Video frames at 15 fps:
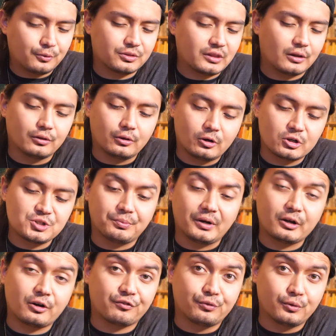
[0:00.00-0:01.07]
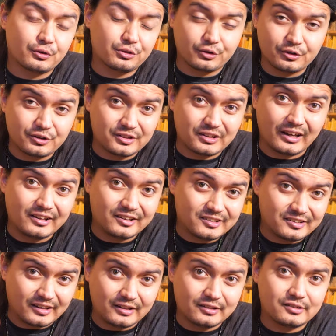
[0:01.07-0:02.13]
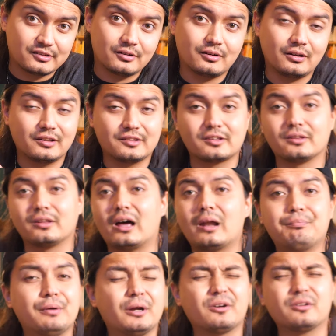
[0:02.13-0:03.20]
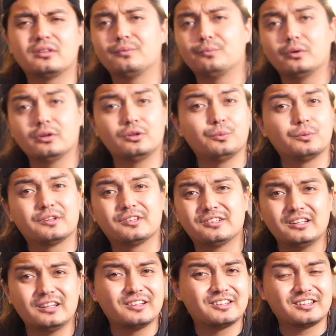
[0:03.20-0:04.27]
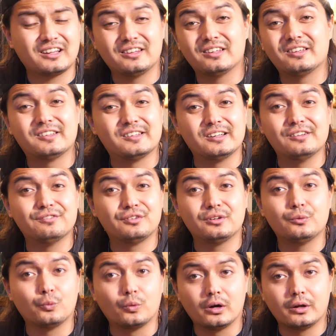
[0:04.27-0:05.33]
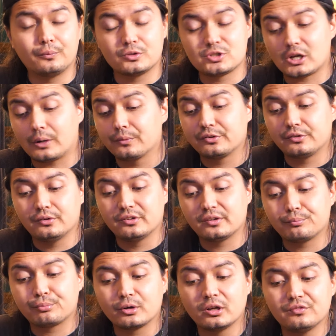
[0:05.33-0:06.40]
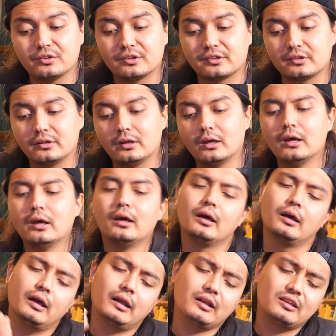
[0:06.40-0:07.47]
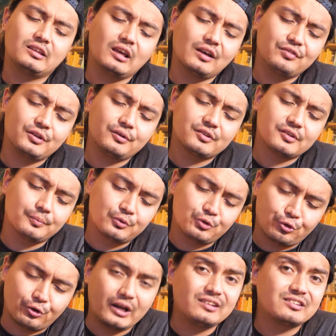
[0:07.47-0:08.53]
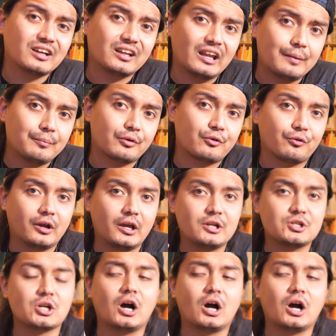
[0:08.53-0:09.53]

with that large micro four thirds size sensor, it's a lot bigger than what you would see in, say, the ZV-1, which I was using previously. And it gives you some great dynamic range,